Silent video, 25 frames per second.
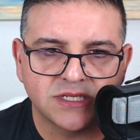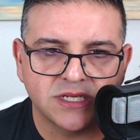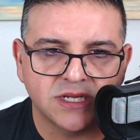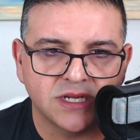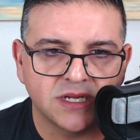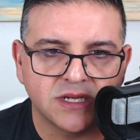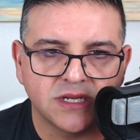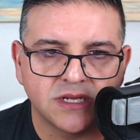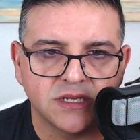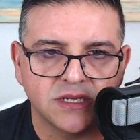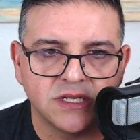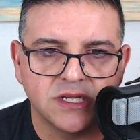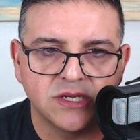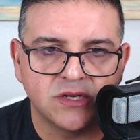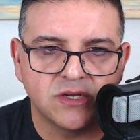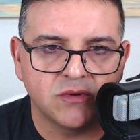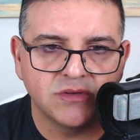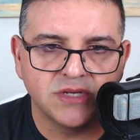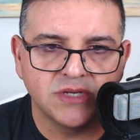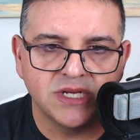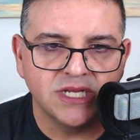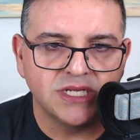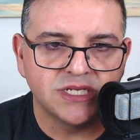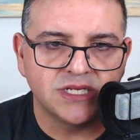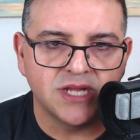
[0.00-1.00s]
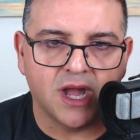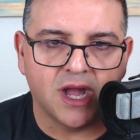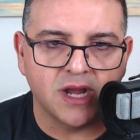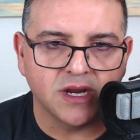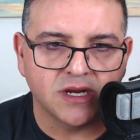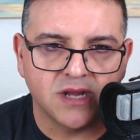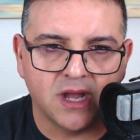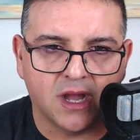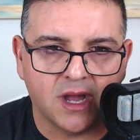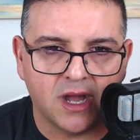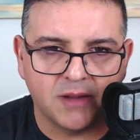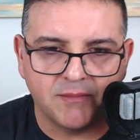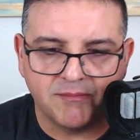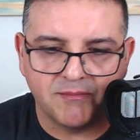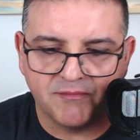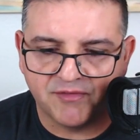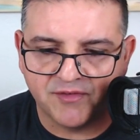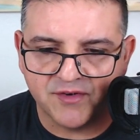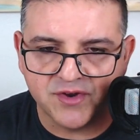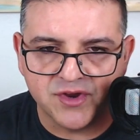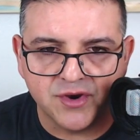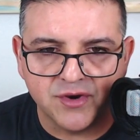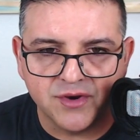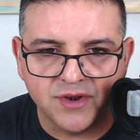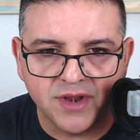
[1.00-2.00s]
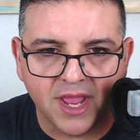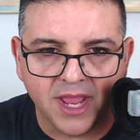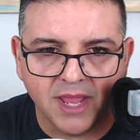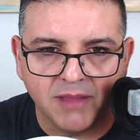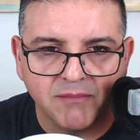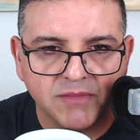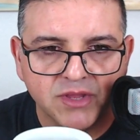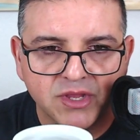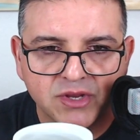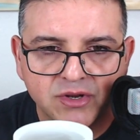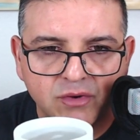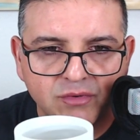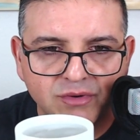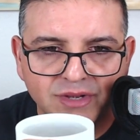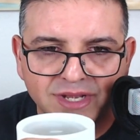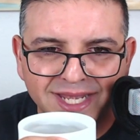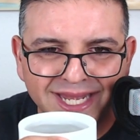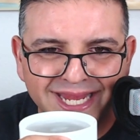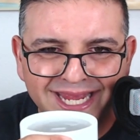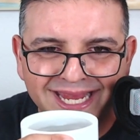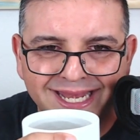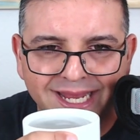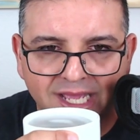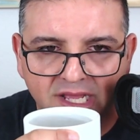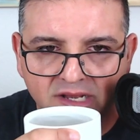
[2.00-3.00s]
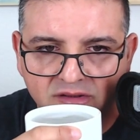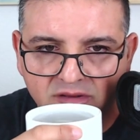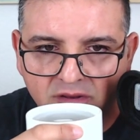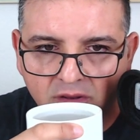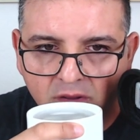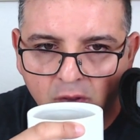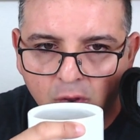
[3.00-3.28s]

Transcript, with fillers: Uh, you don't need .com for your name. You don't need it.